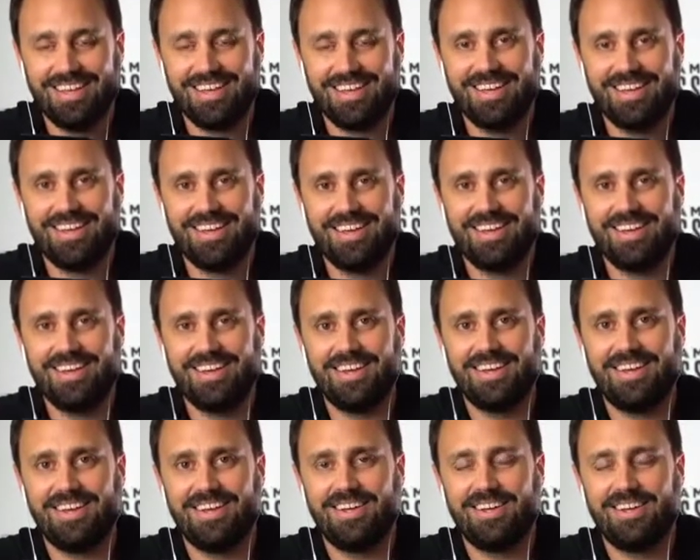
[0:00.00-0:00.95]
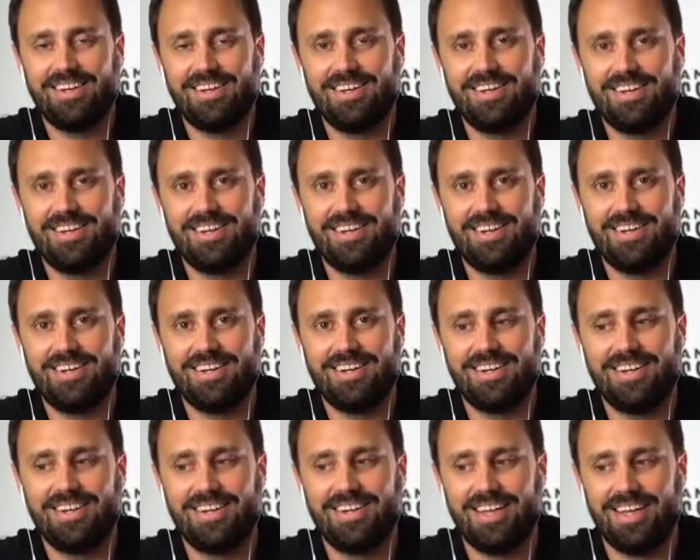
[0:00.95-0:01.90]

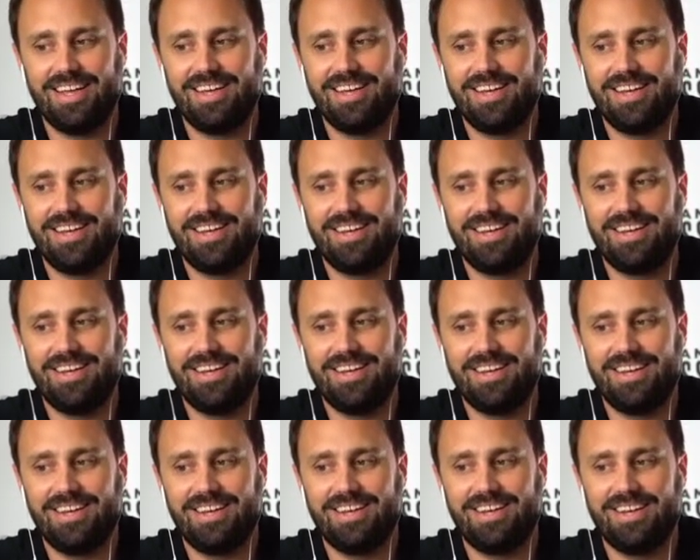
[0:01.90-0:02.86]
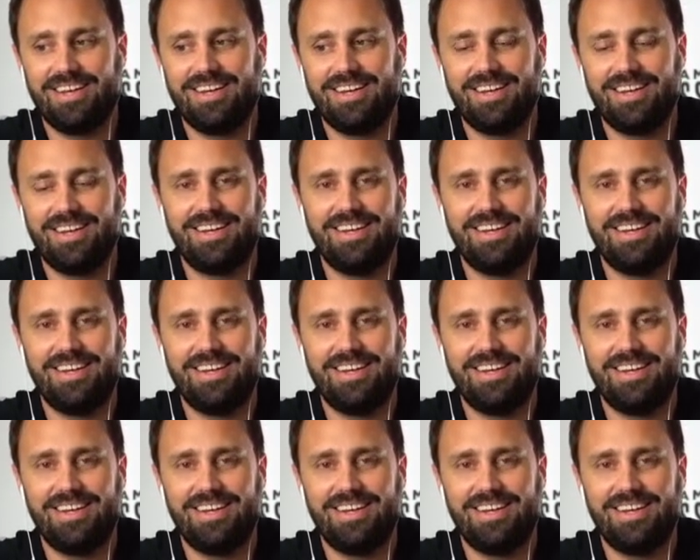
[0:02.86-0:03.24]
The person shown says nothing.